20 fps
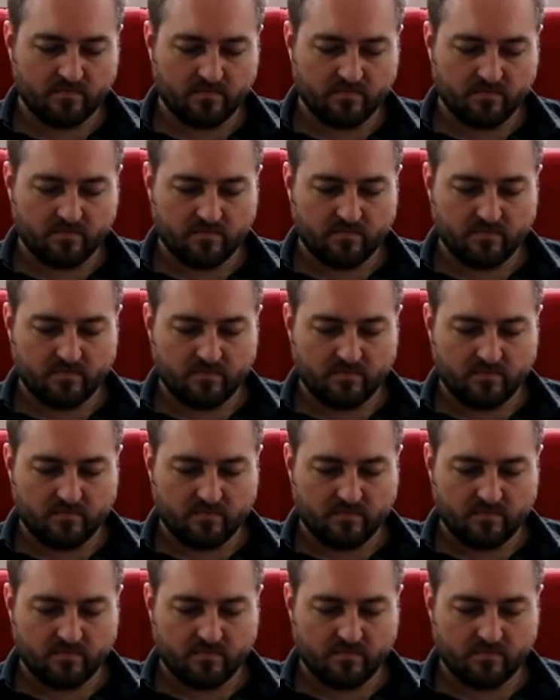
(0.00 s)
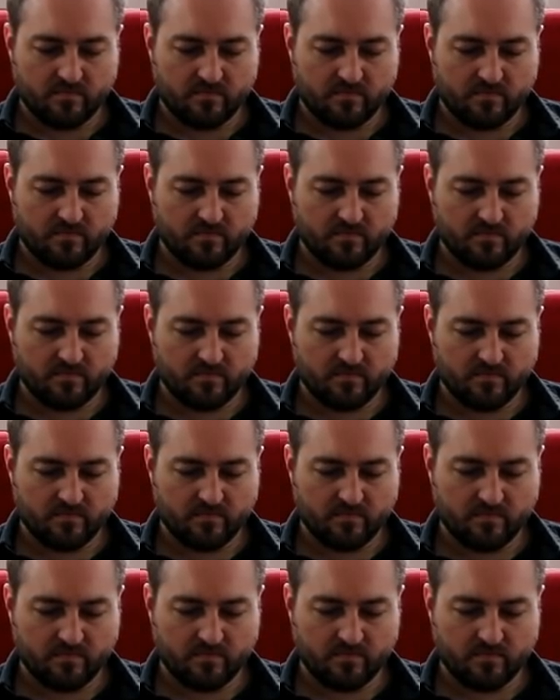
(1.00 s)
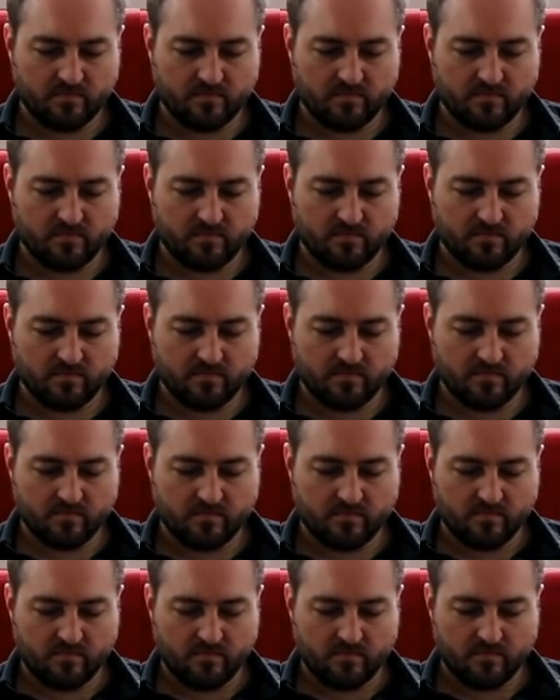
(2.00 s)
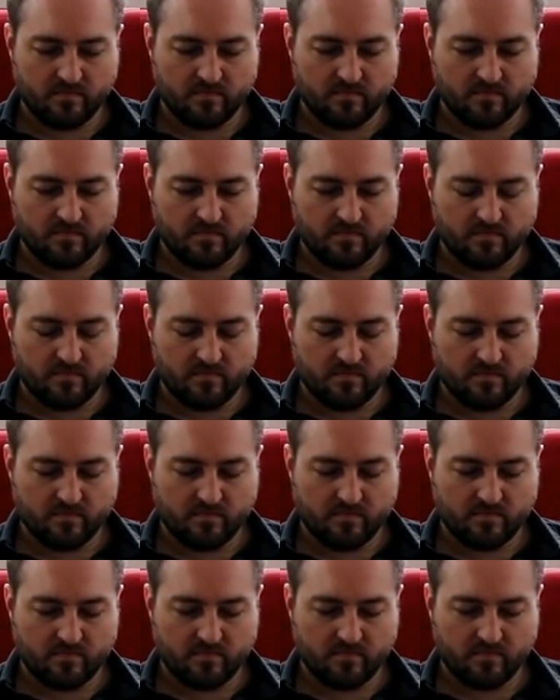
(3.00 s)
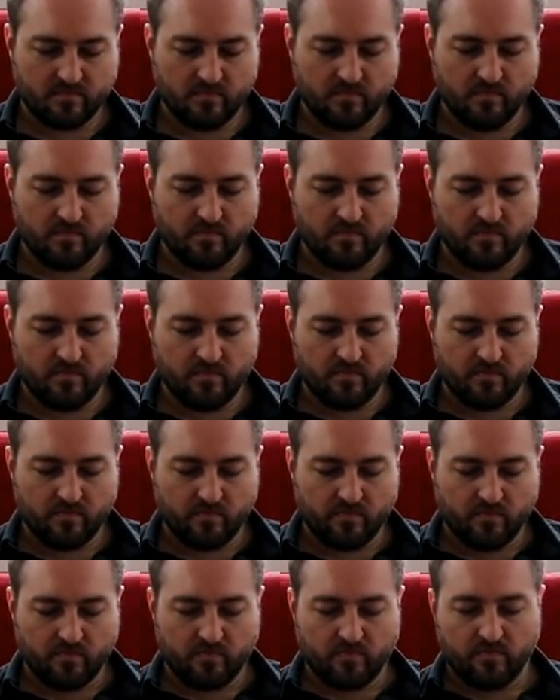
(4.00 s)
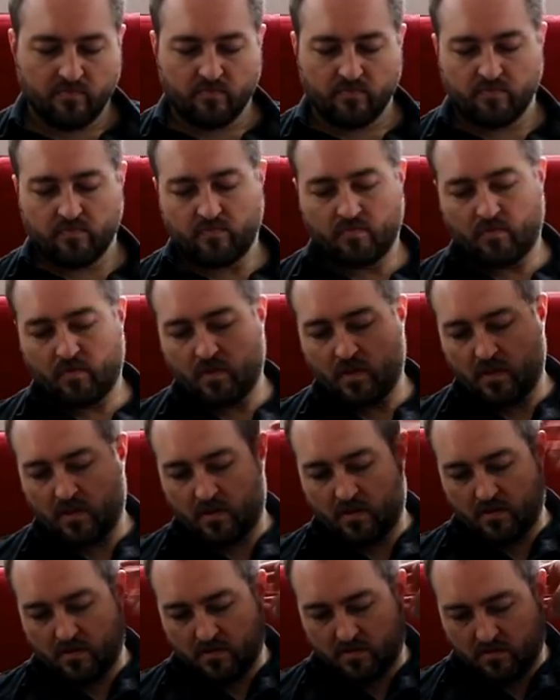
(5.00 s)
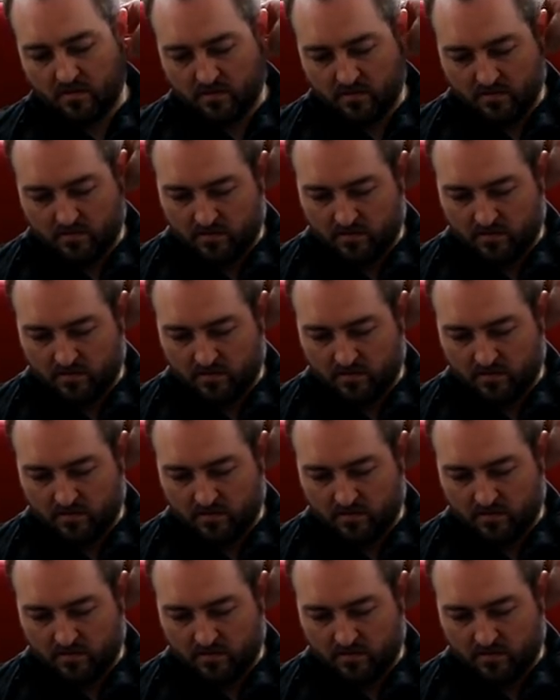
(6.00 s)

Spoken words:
[no speech]